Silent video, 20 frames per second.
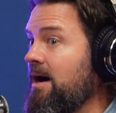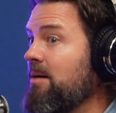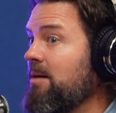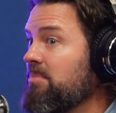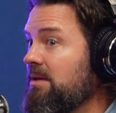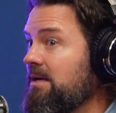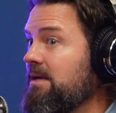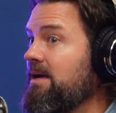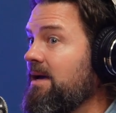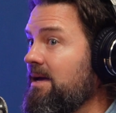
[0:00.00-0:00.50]

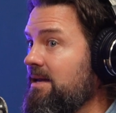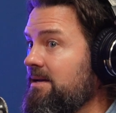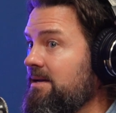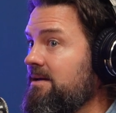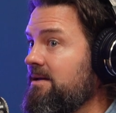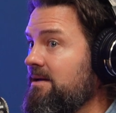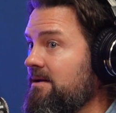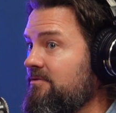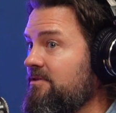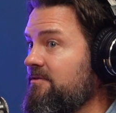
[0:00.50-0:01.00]

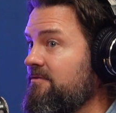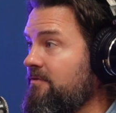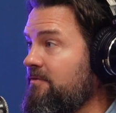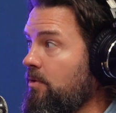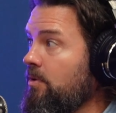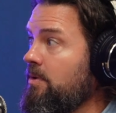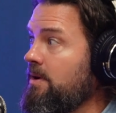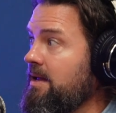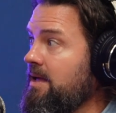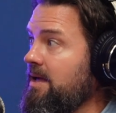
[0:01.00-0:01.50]
obligated. If the
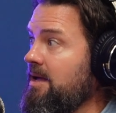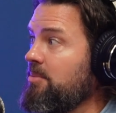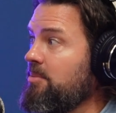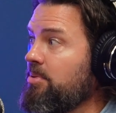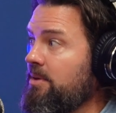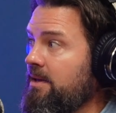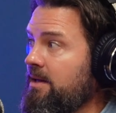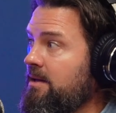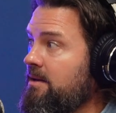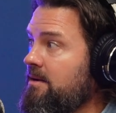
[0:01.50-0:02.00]
401k
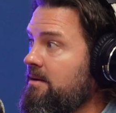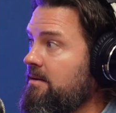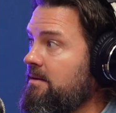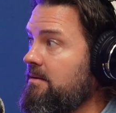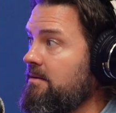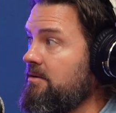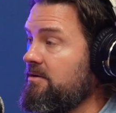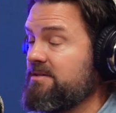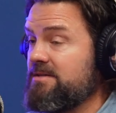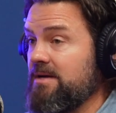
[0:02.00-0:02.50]
plan
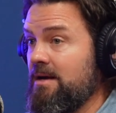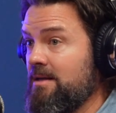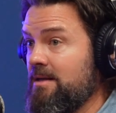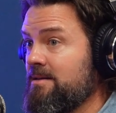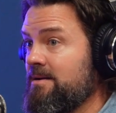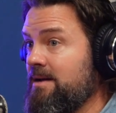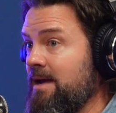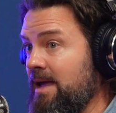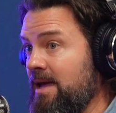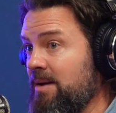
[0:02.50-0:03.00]
goes to hell
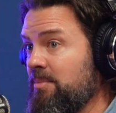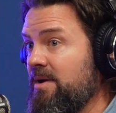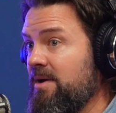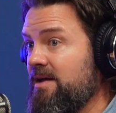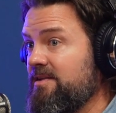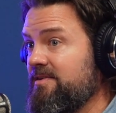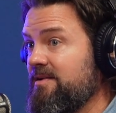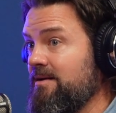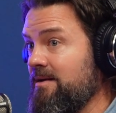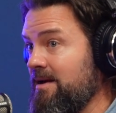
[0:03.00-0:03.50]
in a
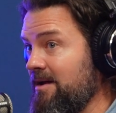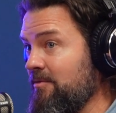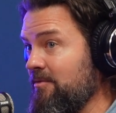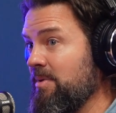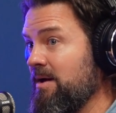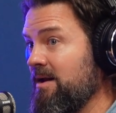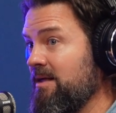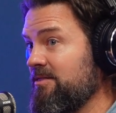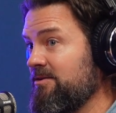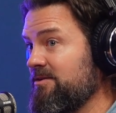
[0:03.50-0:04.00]
handbasket and
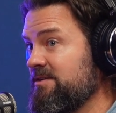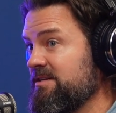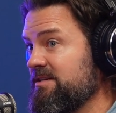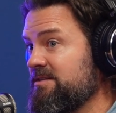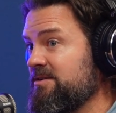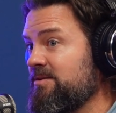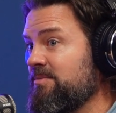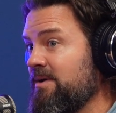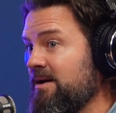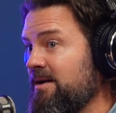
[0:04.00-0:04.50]
everybody loses
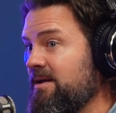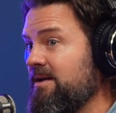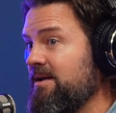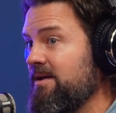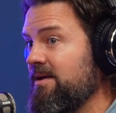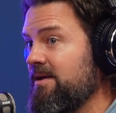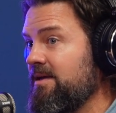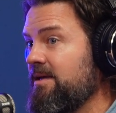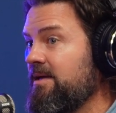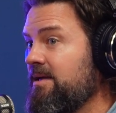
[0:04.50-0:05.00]
their money,
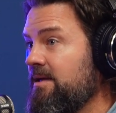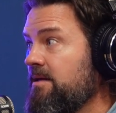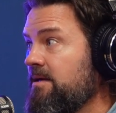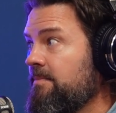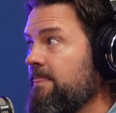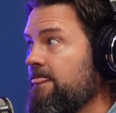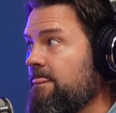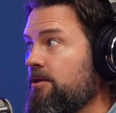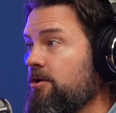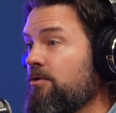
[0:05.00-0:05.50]

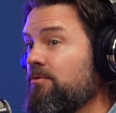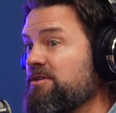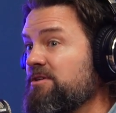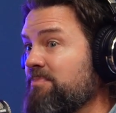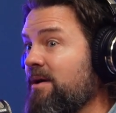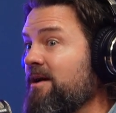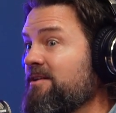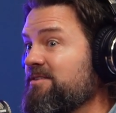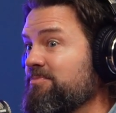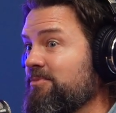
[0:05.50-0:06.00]
you're
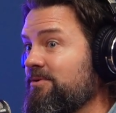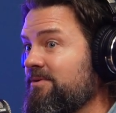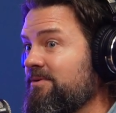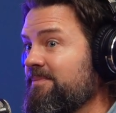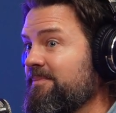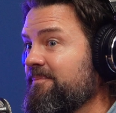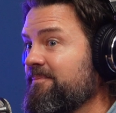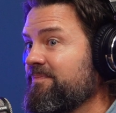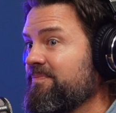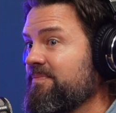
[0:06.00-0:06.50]
responsible.
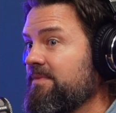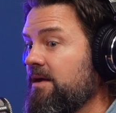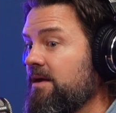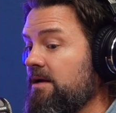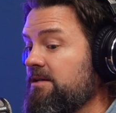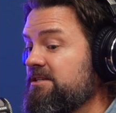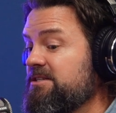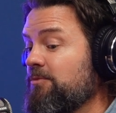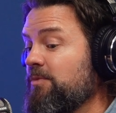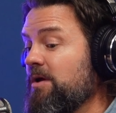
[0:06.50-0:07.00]

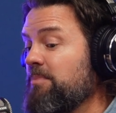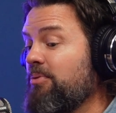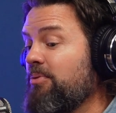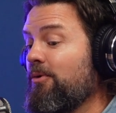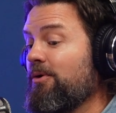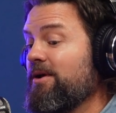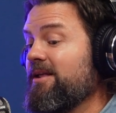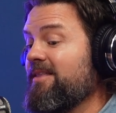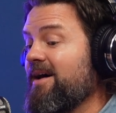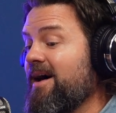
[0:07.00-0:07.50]
And so we
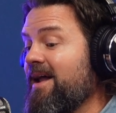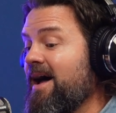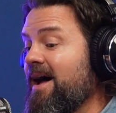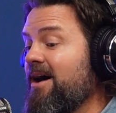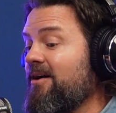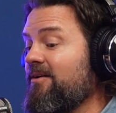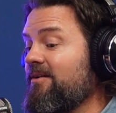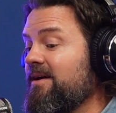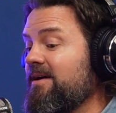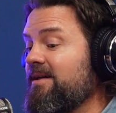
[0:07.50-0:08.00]
pointed that
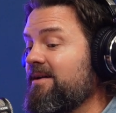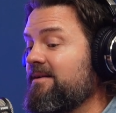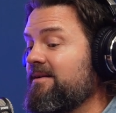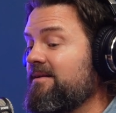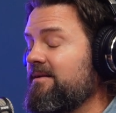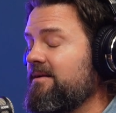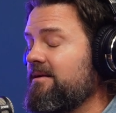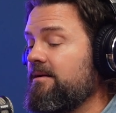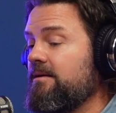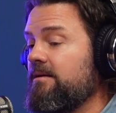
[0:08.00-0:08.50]
out, and
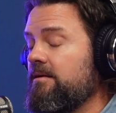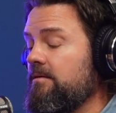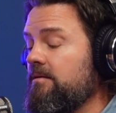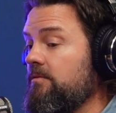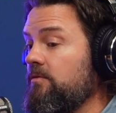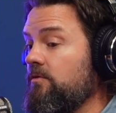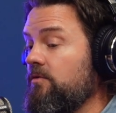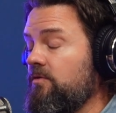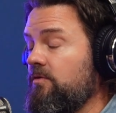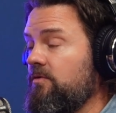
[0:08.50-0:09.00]

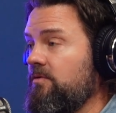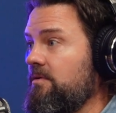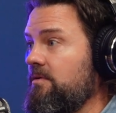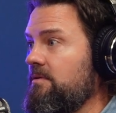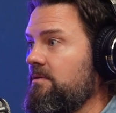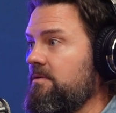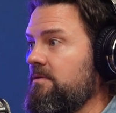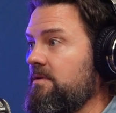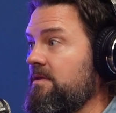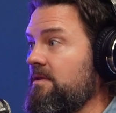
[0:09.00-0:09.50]

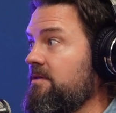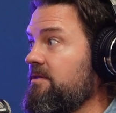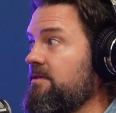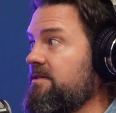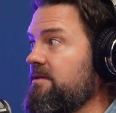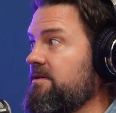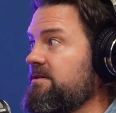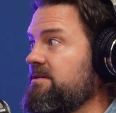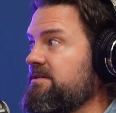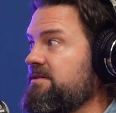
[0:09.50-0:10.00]

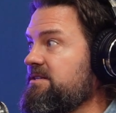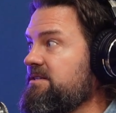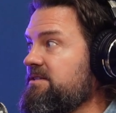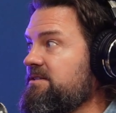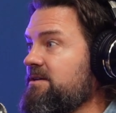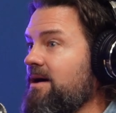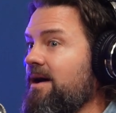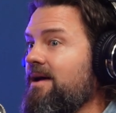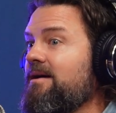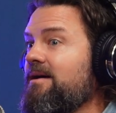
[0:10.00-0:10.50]
the
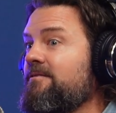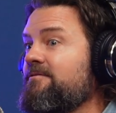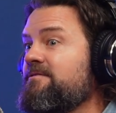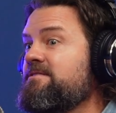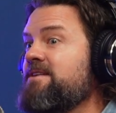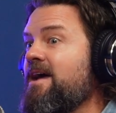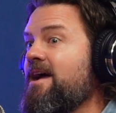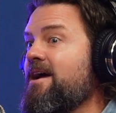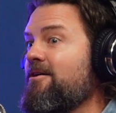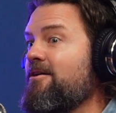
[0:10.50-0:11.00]
sight of
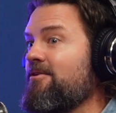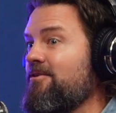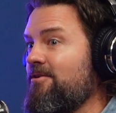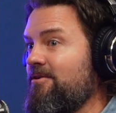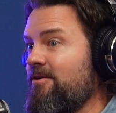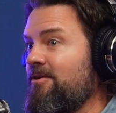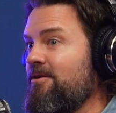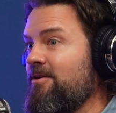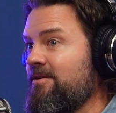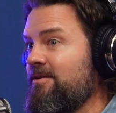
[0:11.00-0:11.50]

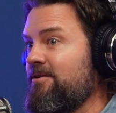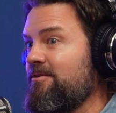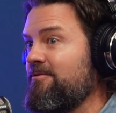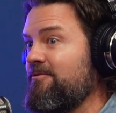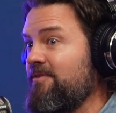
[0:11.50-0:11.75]
terror on her